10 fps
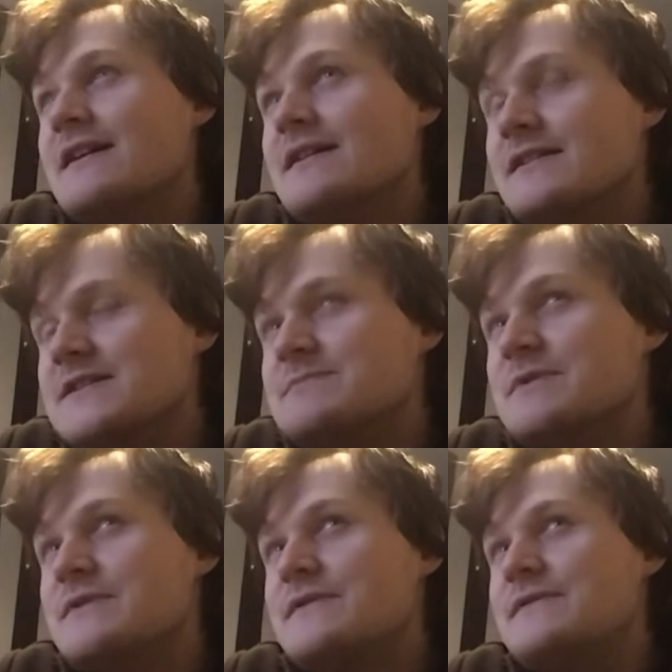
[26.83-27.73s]

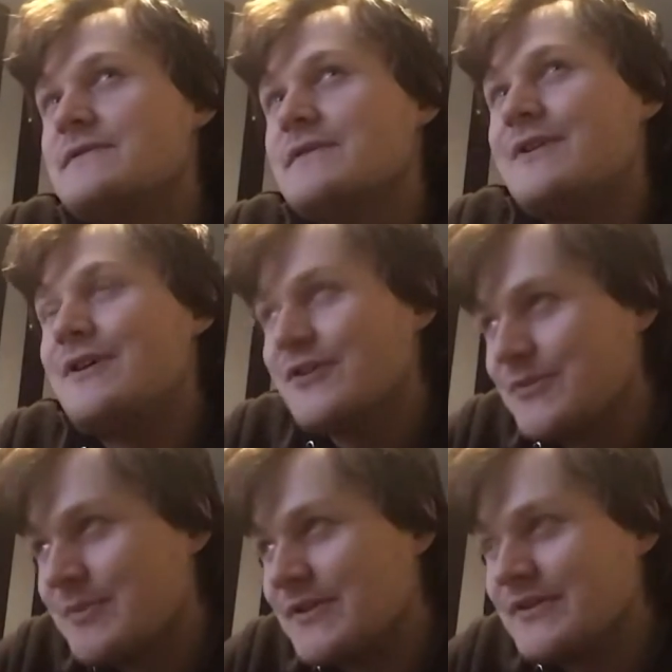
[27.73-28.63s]
Elizabeth
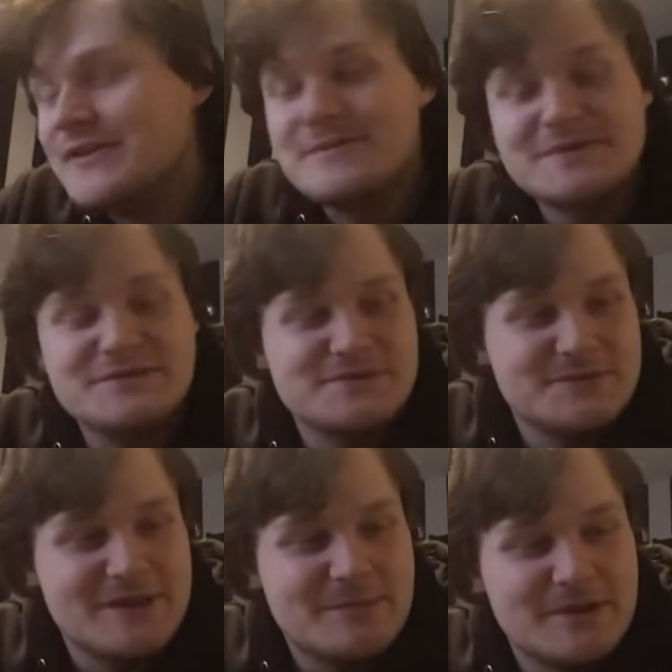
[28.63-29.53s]
Hospice in Ipswich as
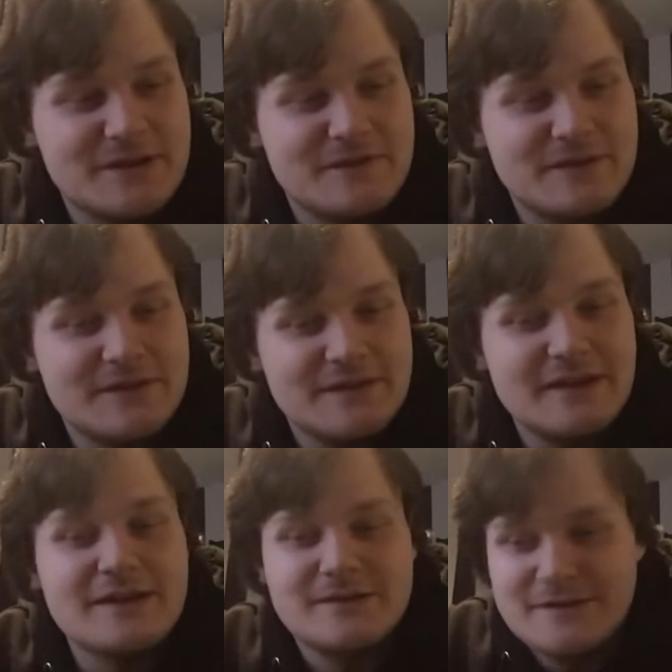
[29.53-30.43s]
well, I believe. Yeah,
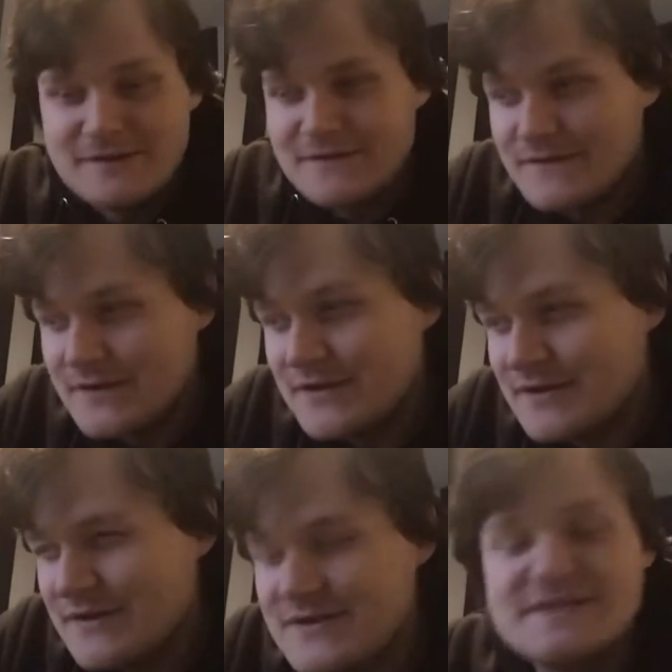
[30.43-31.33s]

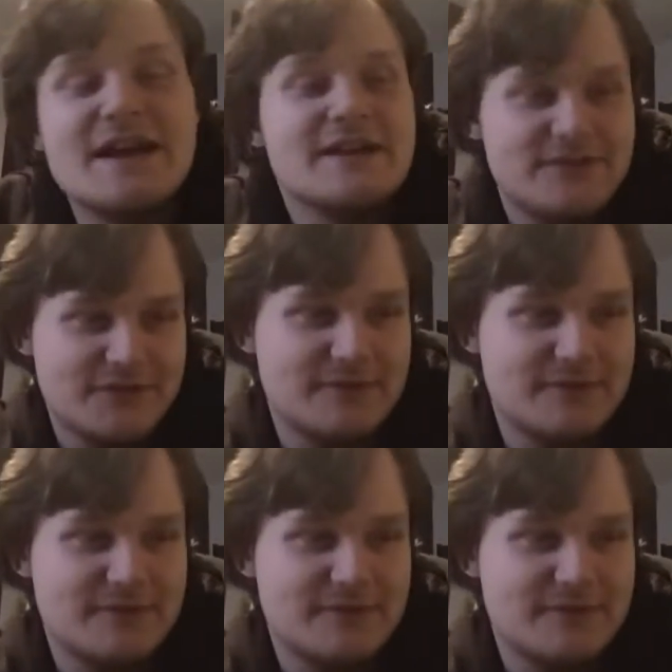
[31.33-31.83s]
the Zest.